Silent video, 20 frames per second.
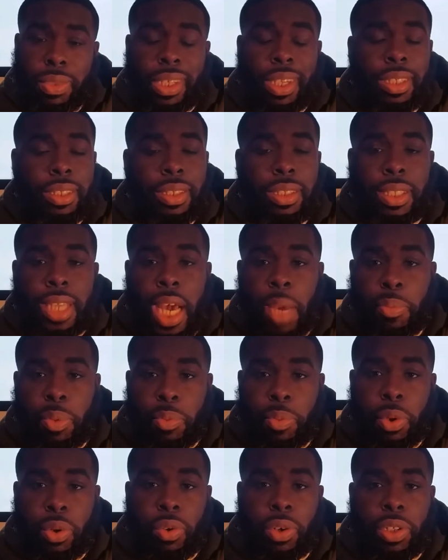
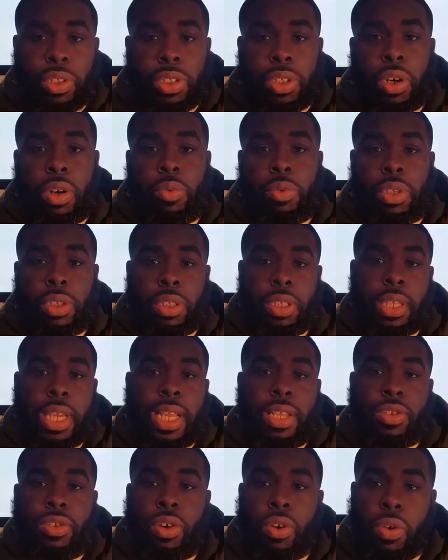unstoppable in terms of
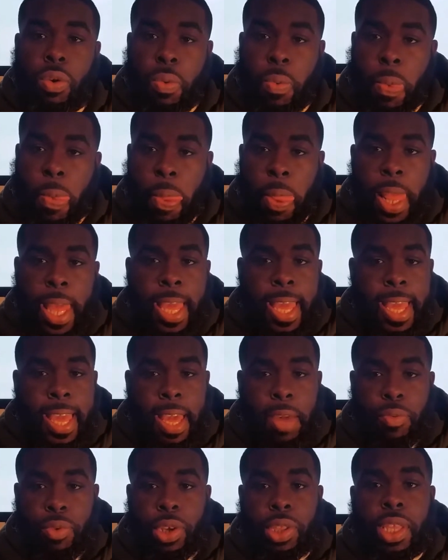that zone.
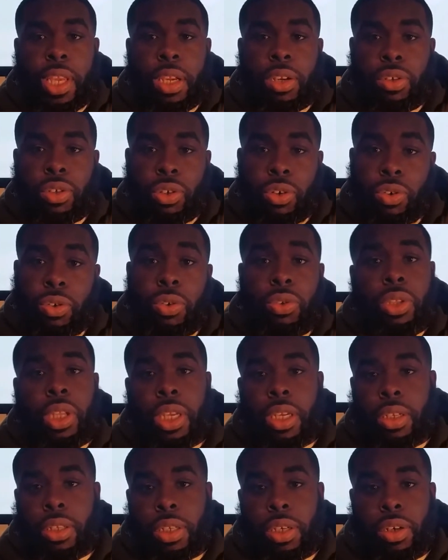And when you think of zone, you
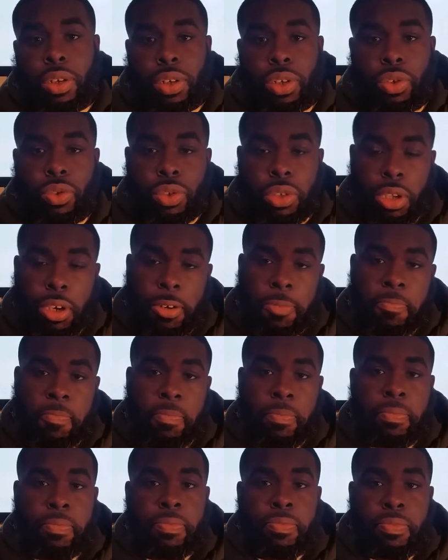think of Syracuse. So
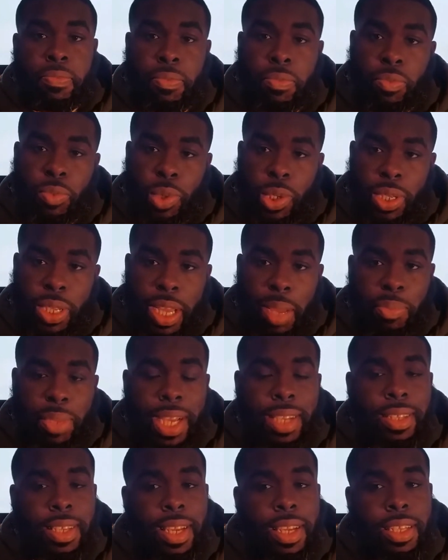I'm
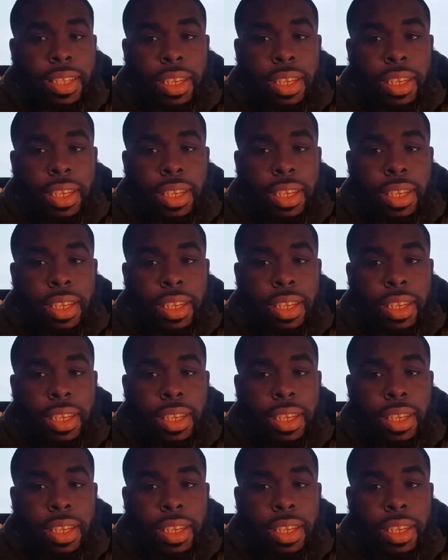not saying